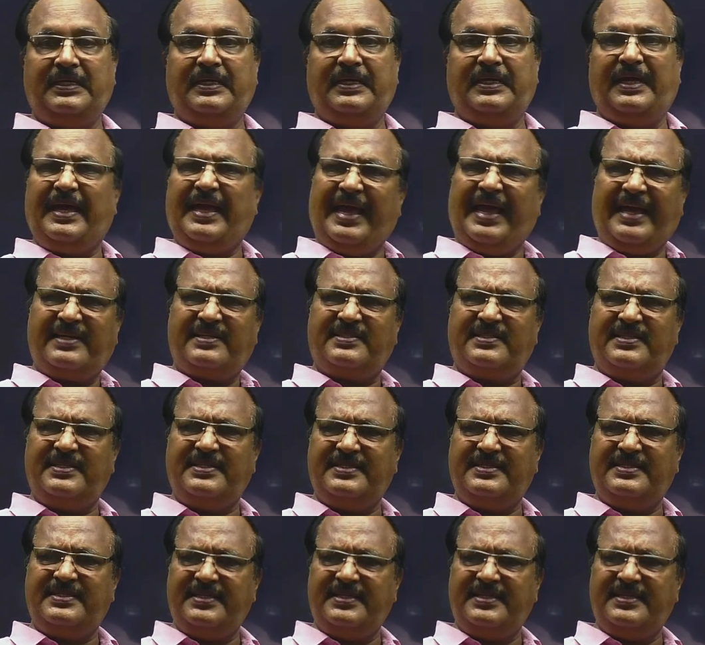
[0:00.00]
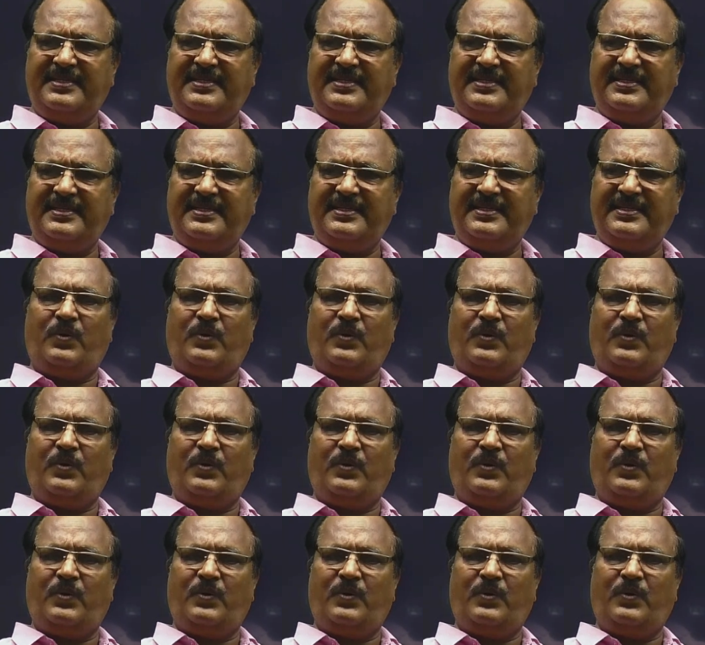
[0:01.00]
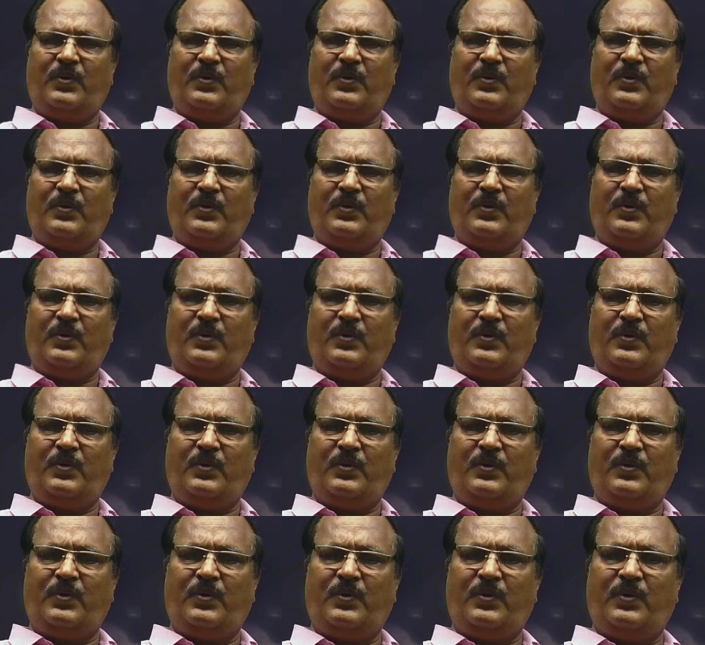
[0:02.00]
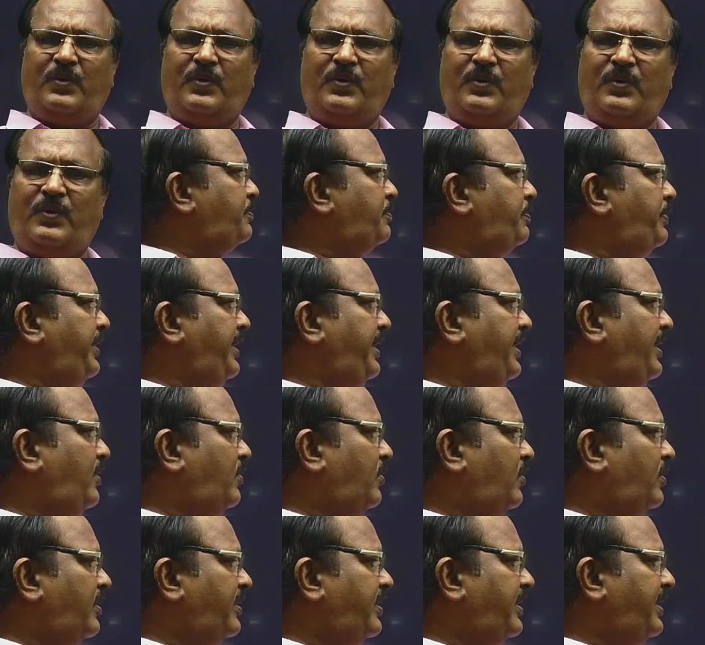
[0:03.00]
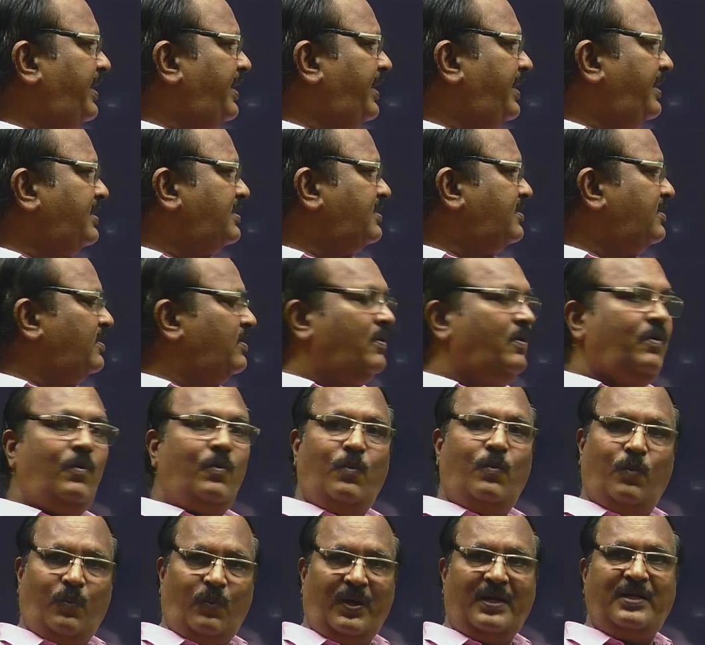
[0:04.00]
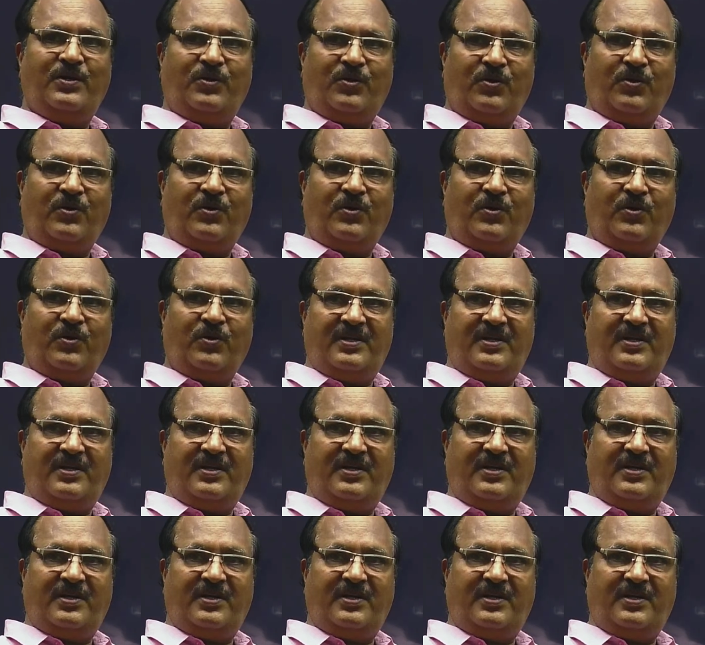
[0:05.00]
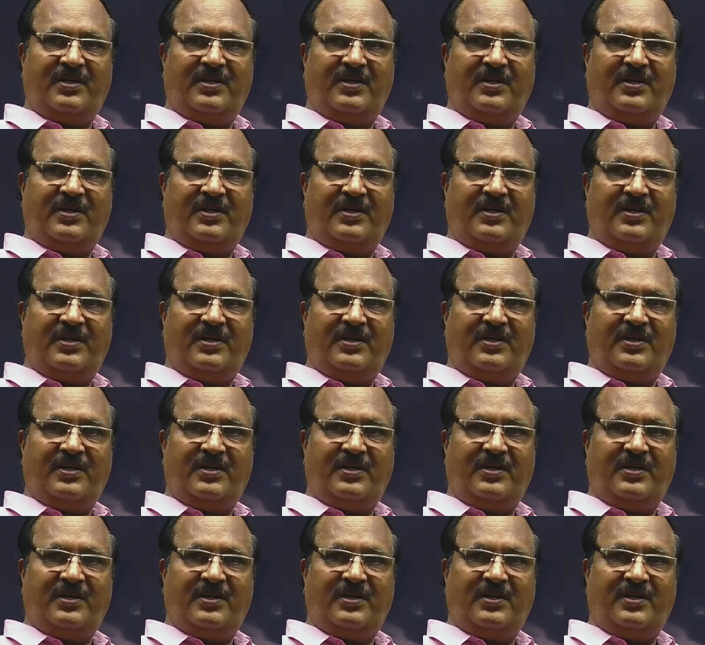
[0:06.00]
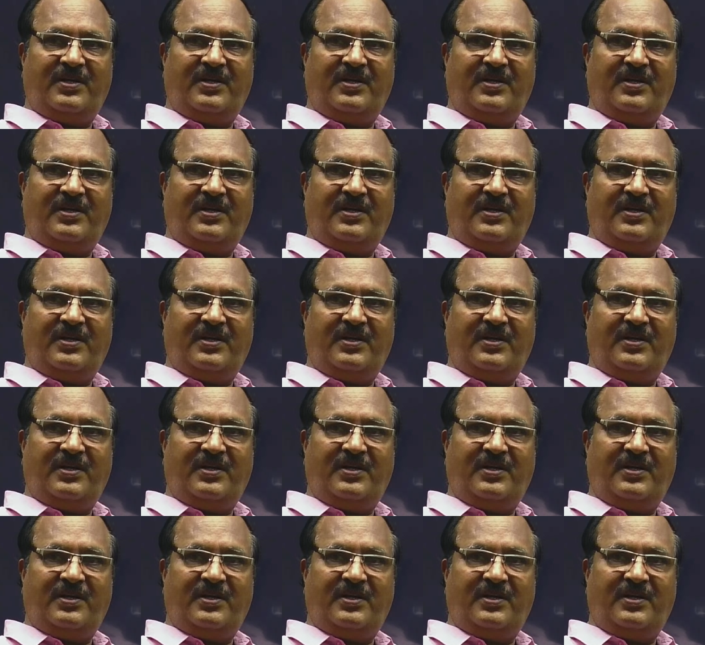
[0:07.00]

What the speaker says: X is 0, y is something. That means this P coordinates, one coordinate is 0. Using